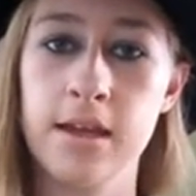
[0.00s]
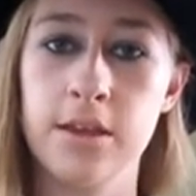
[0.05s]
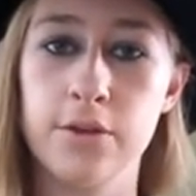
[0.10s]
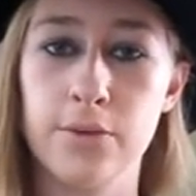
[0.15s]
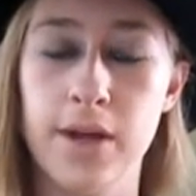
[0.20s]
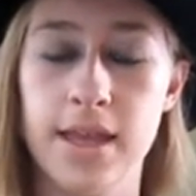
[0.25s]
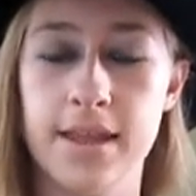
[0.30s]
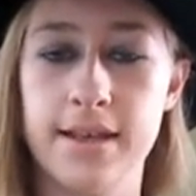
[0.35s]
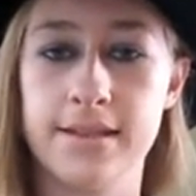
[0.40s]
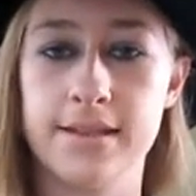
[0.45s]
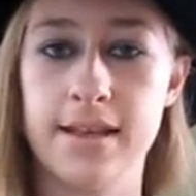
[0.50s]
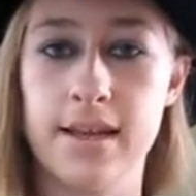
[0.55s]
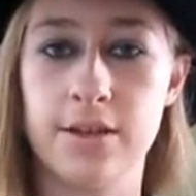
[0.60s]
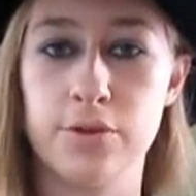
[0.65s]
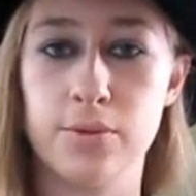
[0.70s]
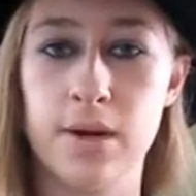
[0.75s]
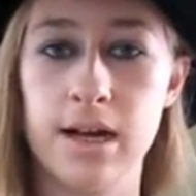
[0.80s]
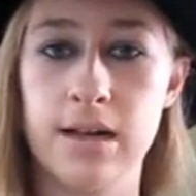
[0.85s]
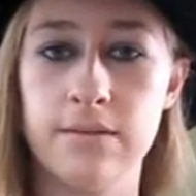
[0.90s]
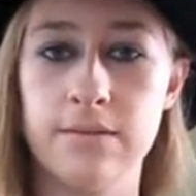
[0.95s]
the way they say
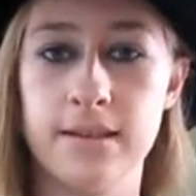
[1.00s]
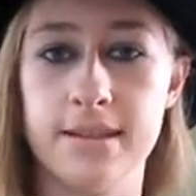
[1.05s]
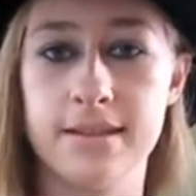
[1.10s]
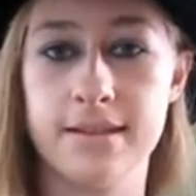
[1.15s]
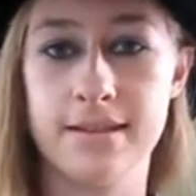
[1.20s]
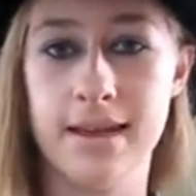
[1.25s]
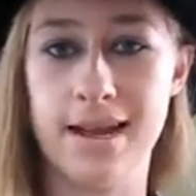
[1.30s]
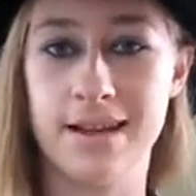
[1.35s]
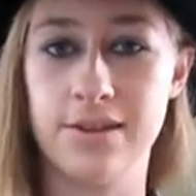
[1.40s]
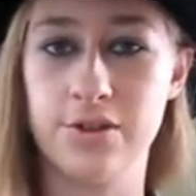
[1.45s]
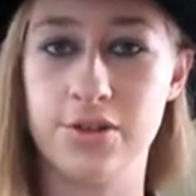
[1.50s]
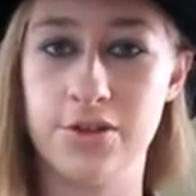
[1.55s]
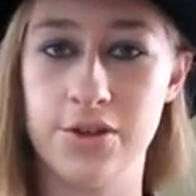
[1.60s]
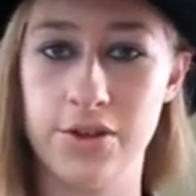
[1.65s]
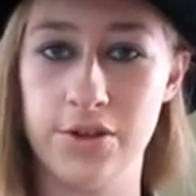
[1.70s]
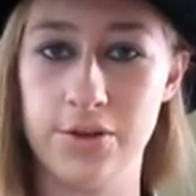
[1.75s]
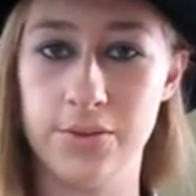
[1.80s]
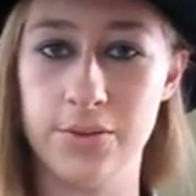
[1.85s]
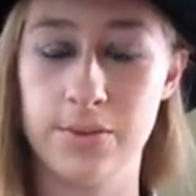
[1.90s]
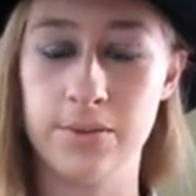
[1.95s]
12 is 10
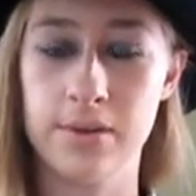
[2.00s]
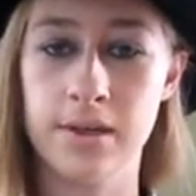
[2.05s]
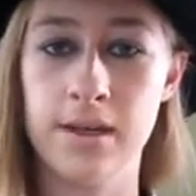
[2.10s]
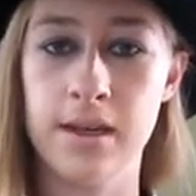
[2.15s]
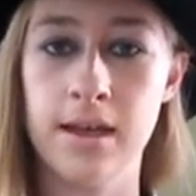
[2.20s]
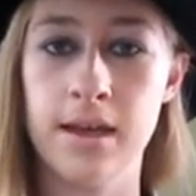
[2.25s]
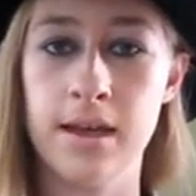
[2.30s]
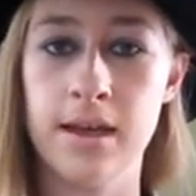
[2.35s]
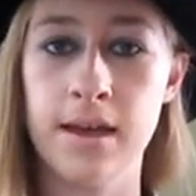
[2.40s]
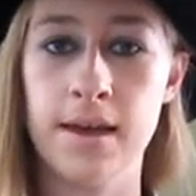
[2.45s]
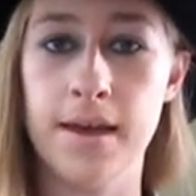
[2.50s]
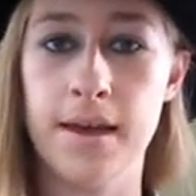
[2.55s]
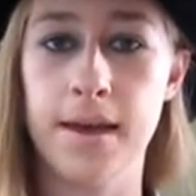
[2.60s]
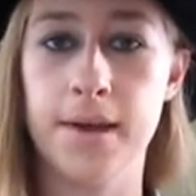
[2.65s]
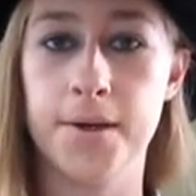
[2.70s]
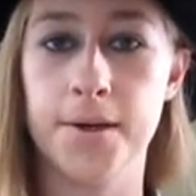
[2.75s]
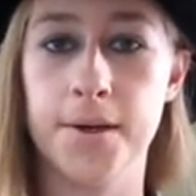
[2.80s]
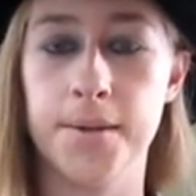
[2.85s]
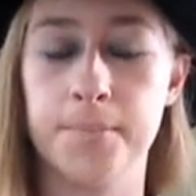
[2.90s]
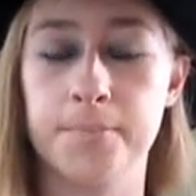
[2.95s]
2,
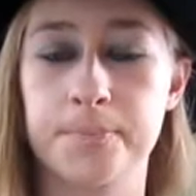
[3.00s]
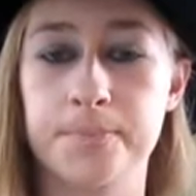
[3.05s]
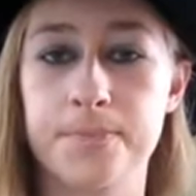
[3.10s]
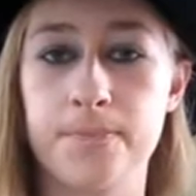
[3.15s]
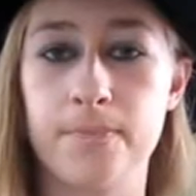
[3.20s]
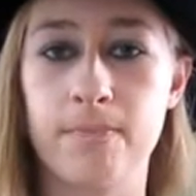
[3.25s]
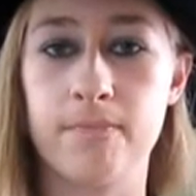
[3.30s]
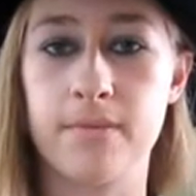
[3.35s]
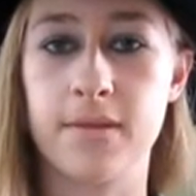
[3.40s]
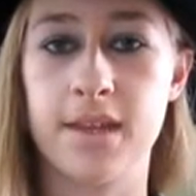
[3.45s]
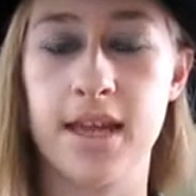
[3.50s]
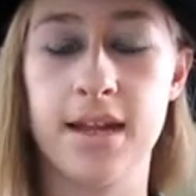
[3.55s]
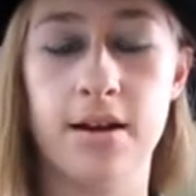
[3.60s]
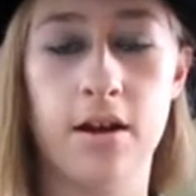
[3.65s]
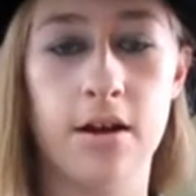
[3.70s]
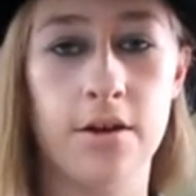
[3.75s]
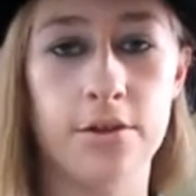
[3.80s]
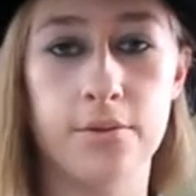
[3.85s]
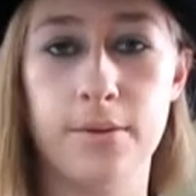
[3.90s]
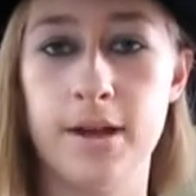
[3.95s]
um, and
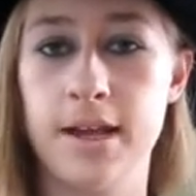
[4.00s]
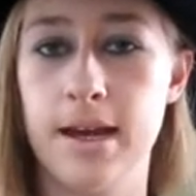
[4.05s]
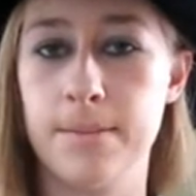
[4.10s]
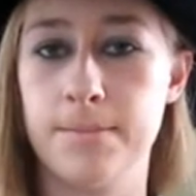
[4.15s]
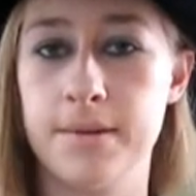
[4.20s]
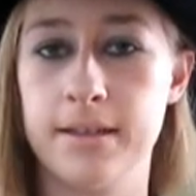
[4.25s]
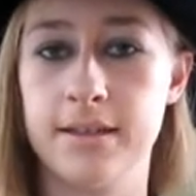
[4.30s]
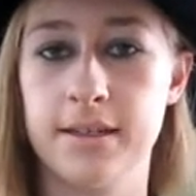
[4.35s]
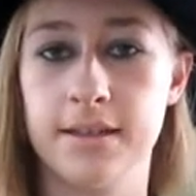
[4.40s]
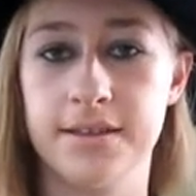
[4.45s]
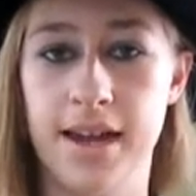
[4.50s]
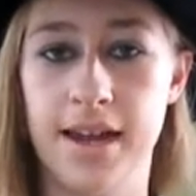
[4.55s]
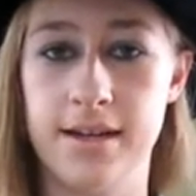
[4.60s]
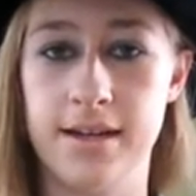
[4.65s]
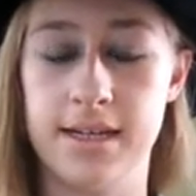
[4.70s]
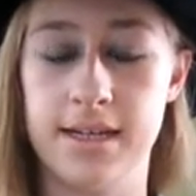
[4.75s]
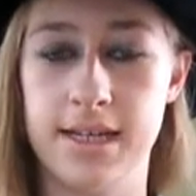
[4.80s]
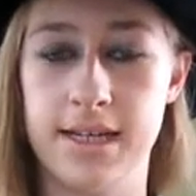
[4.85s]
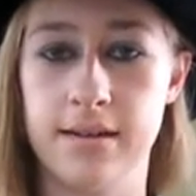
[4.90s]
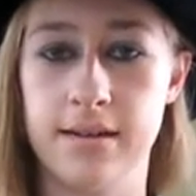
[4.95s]
all the way up until
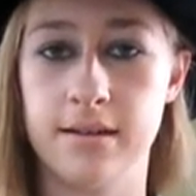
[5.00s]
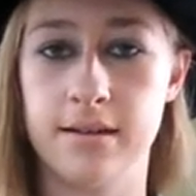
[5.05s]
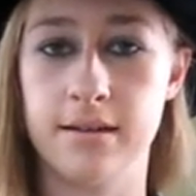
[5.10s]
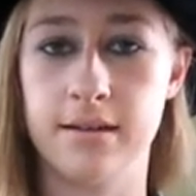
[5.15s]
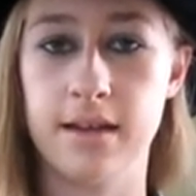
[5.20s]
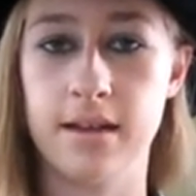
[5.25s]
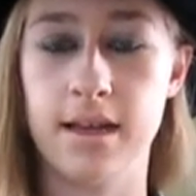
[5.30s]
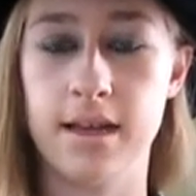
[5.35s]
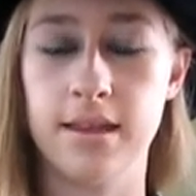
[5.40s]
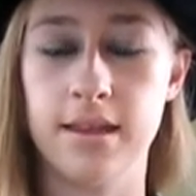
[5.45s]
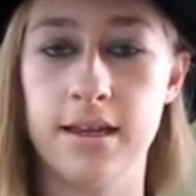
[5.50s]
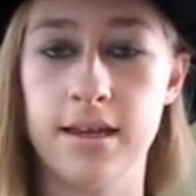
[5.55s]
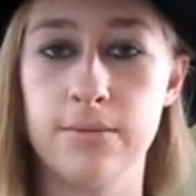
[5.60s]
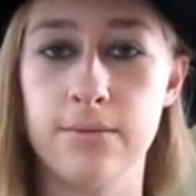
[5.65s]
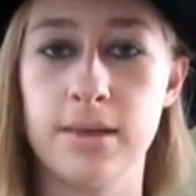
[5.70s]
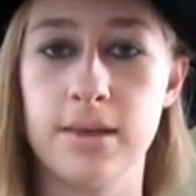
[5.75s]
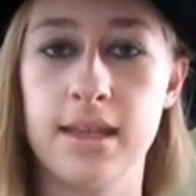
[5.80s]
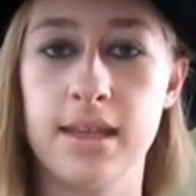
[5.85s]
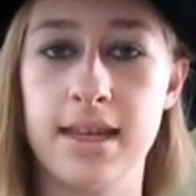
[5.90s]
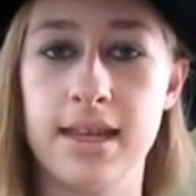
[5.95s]
19. And
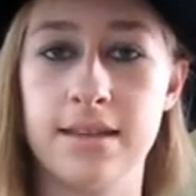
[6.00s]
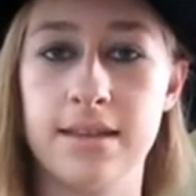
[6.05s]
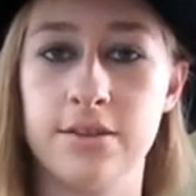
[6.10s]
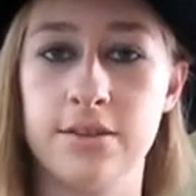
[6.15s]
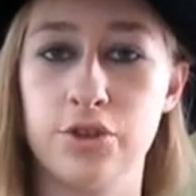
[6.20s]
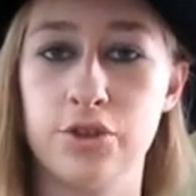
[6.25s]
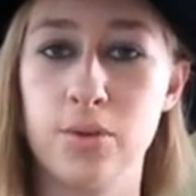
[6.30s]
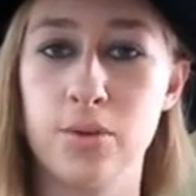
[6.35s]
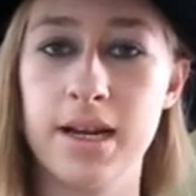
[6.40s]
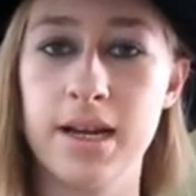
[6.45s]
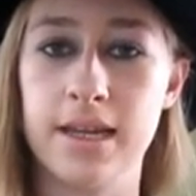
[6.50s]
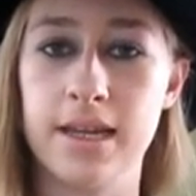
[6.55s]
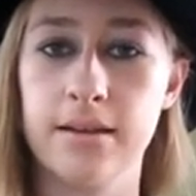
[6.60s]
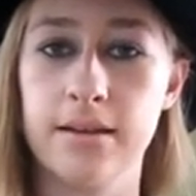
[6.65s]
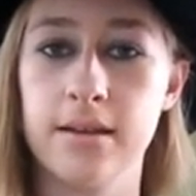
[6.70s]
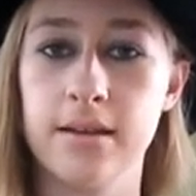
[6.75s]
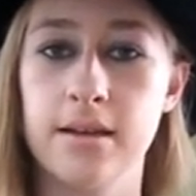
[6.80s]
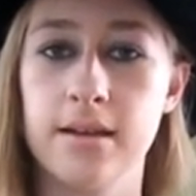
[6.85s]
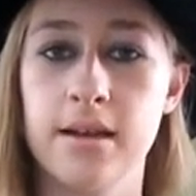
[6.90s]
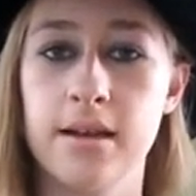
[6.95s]
then when they get to
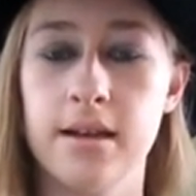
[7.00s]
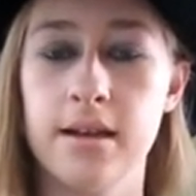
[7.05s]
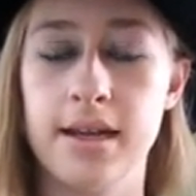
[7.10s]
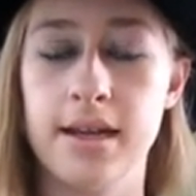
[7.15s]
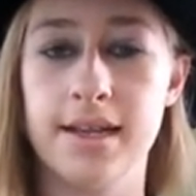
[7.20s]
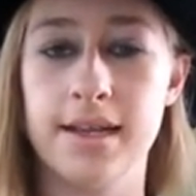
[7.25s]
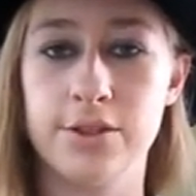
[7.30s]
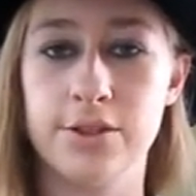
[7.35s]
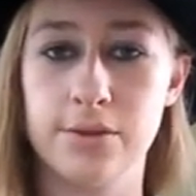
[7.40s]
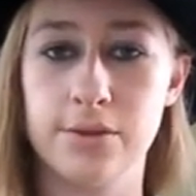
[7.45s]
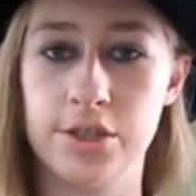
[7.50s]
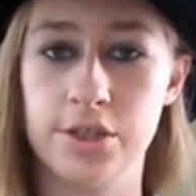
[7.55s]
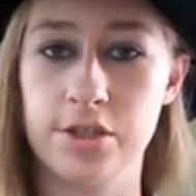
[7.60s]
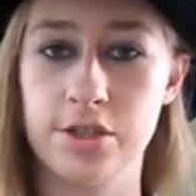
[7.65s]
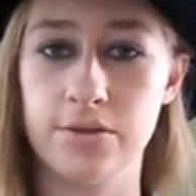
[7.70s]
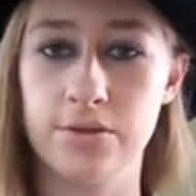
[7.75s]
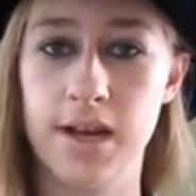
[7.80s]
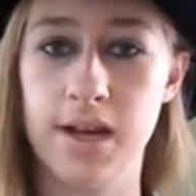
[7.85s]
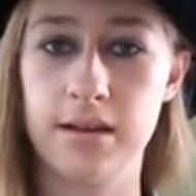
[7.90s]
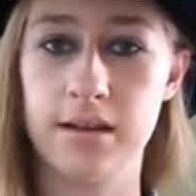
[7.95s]
20, it
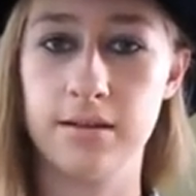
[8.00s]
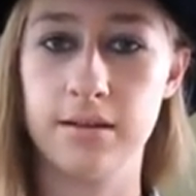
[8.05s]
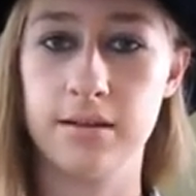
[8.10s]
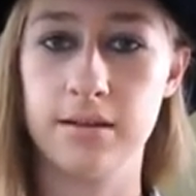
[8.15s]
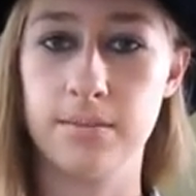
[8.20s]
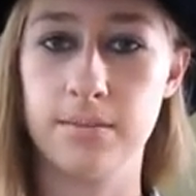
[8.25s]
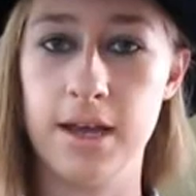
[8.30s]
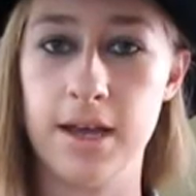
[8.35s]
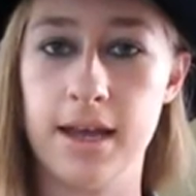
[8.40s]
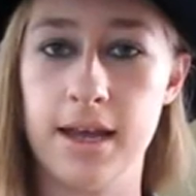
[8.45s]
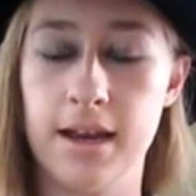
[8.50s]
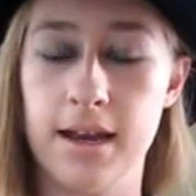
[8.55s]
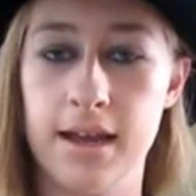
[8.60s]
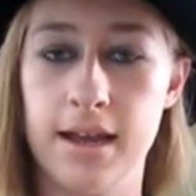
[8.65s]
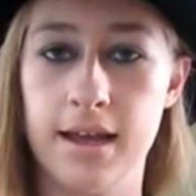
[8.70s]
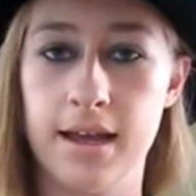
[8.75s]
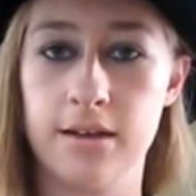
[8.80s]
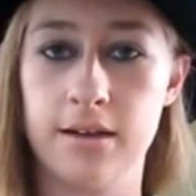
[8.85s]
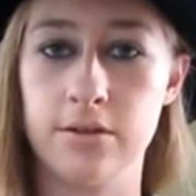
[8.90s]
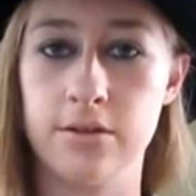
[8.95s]
switches around a little bit,
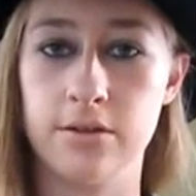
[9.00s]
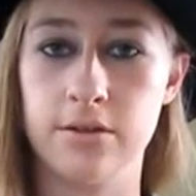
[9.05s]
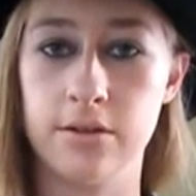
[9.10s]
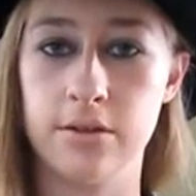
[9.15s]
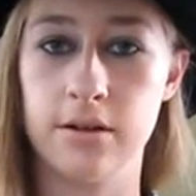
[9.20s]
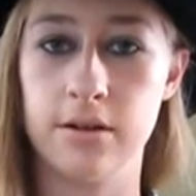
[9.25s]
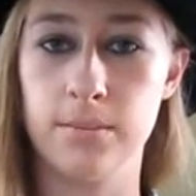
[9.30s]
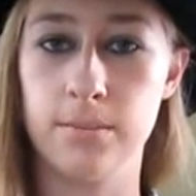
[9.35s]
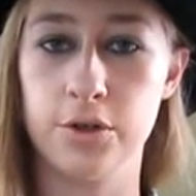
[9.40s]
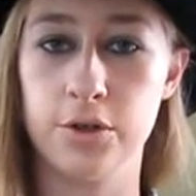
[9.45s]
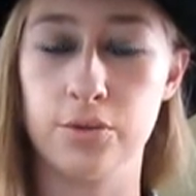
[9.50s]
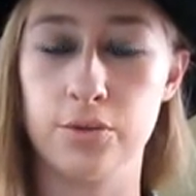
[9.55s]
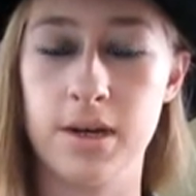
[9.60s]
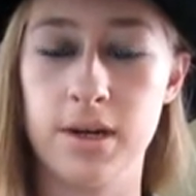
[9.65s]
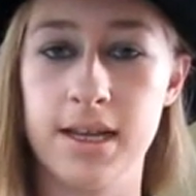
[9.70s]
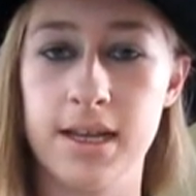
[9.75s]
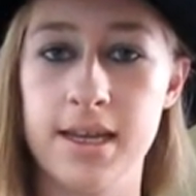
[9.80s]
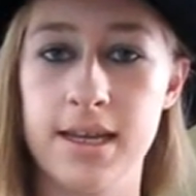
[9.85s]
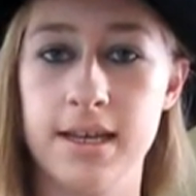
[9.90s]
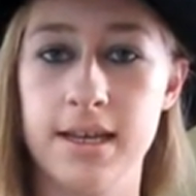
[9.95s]
and the number
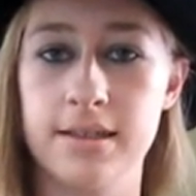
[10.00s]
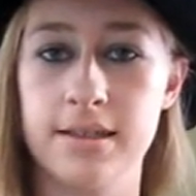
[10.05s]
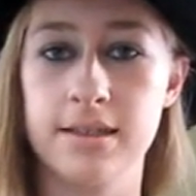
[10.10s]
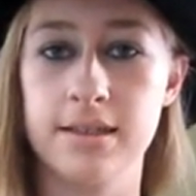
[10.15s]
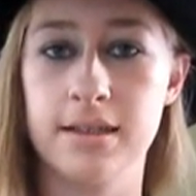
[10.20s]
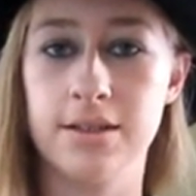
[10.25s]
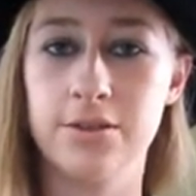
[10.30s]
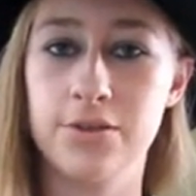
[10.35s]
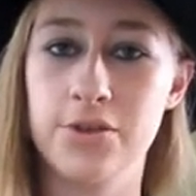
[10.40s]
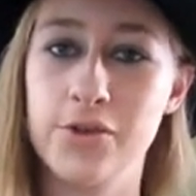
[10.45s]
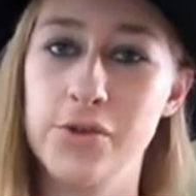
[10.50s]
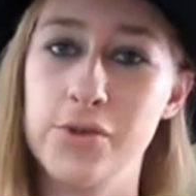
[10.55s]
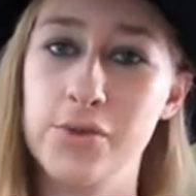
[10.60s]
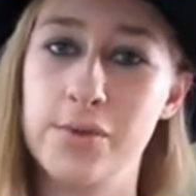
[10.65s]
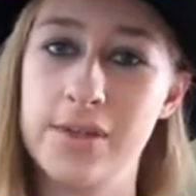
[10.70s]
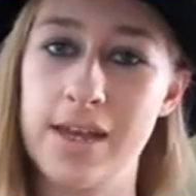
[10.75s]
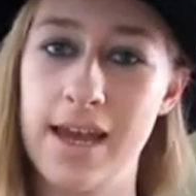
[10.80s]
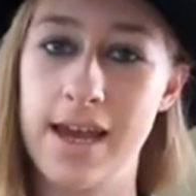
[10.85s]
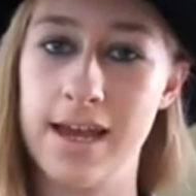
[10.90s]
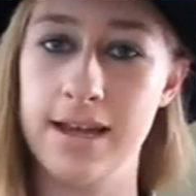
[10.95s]
20 is
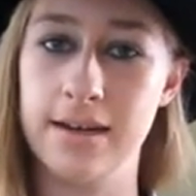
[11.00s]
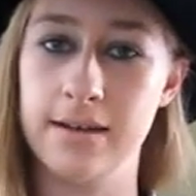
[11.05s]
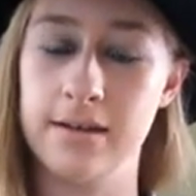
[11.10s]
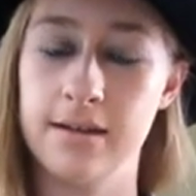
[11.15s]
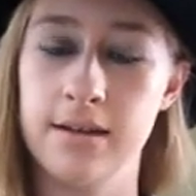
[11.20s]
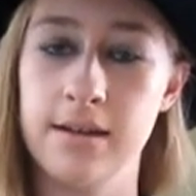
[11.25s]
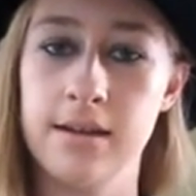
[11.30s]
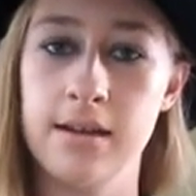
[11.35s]
210.